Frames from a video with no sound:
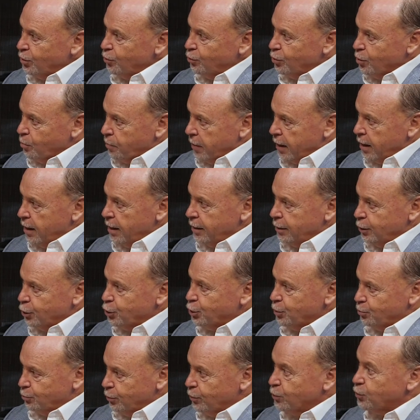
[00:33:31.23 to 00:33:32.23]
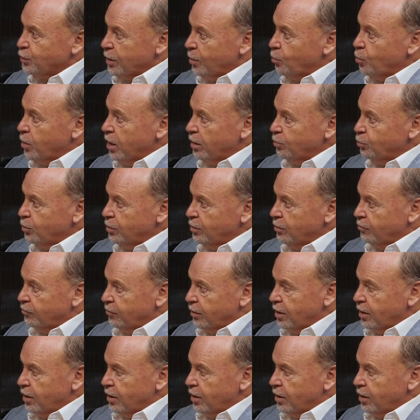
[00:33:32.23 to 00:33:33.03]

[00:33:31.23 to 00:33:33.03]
You're in a partnership with someone, with your